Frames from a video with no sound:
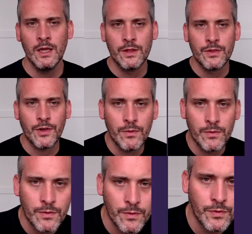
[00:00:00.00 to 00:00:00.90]

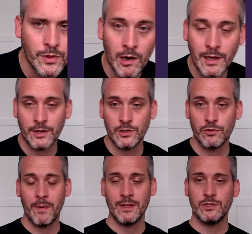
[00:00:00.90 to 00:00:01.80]
So the slide that I
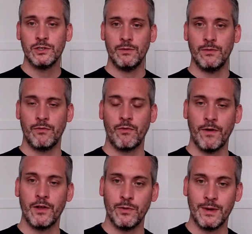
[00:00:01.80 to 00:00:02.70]
just
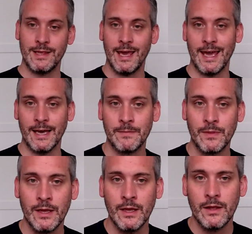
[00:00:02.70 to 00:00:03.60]
referred to is here.
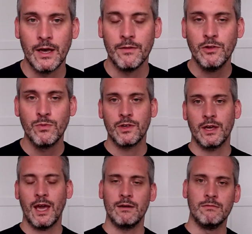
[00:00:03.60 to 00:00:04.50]
This was,
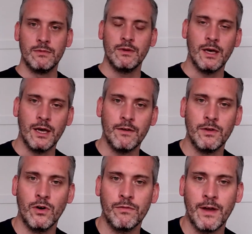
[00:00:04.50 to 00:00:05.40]
again,
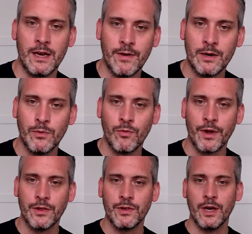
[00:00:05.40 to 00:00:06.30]
if you're not a fan of animal
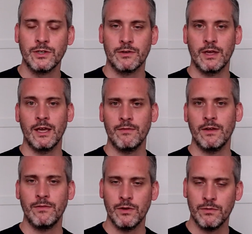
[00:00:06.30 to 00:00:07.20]
research, I think
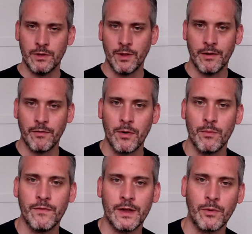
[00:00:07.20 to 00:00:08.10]
even if you don't have a
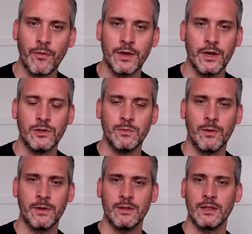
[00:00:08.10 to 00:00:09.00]
problem with animal research, you
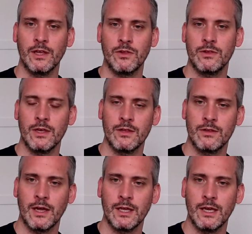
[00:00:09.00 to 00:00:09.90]
probably think this
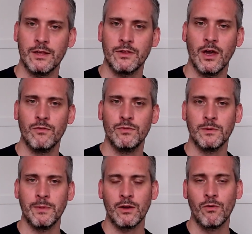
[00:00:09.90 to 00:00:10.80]
study itself was
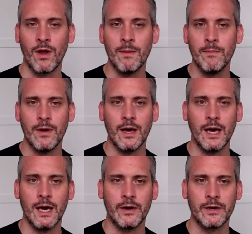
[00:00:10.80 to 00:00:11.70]
a bit grim,
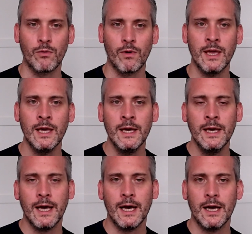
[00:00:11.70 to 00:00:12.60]
and I'd agree.
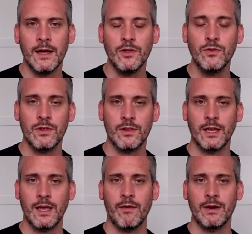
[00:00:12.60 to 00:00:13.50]
This was a
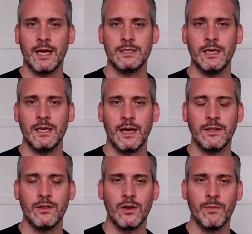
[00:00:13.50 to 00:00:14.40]
study carried out in
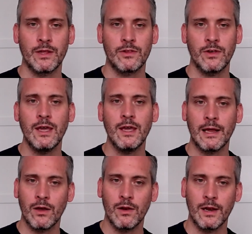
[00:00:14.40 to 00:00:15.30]
'82 by Siegel
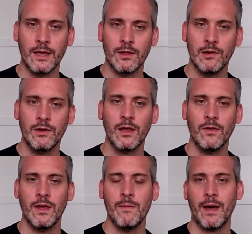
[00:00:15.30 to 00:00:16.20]
and colleagues, looking at
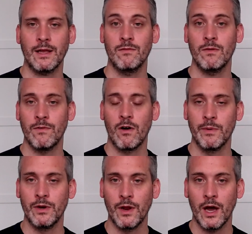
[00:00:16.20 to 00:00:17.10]
the impact of
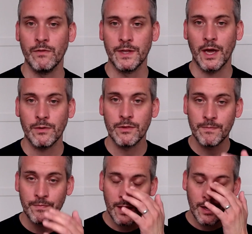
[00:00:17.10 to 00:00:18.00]
environment on overdose.
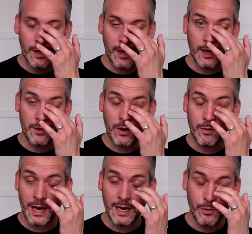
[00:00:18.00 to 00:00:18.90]
So it
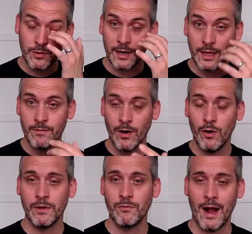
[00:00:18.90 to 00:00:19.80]
was an animal study
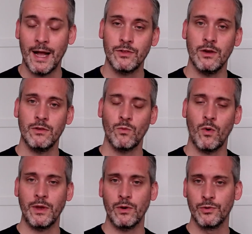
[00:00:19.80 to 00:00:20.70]
involving rats using
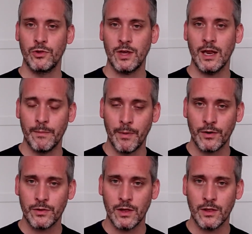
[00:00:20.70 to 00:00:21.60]
what we call Skinner
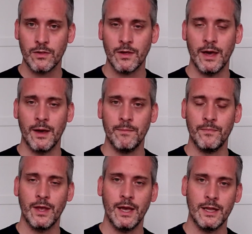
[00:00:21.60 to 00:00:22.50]
boxes,
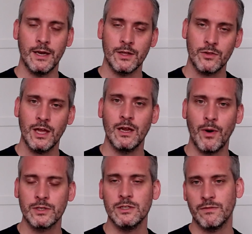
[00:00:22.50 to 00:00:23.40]
and a Skinner
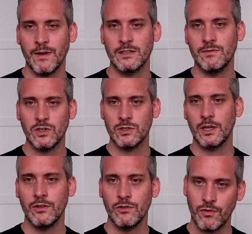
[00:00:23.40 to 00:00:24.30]
box is effectively just
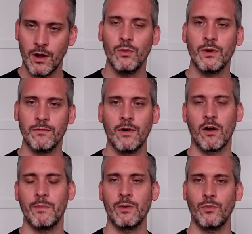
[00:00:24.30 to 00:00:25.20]
a controlled
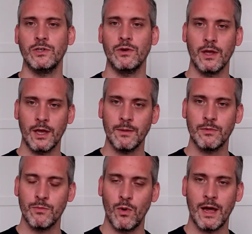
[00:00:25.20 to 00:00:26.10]
environment in which you can keep
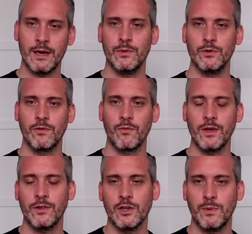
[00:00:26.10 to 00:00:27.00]
small animals for
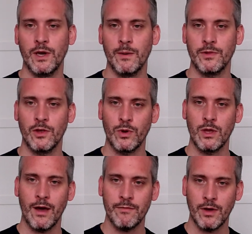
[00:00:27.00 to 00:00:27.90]
research purposes, where
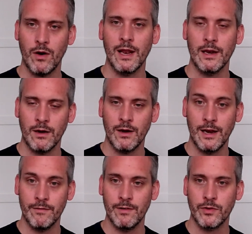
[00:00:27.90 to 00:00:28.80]
you have a high
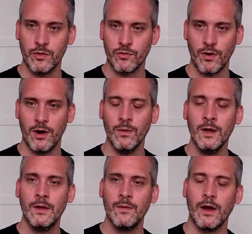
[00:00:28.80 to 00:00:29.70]
level of control
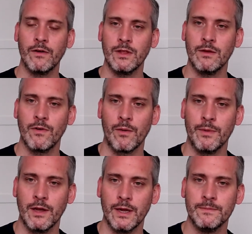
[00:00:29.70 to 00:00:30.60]
over the
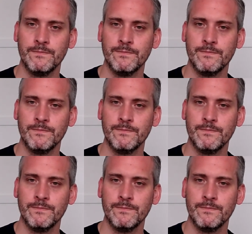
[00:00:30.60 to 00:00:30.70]
environment they're in.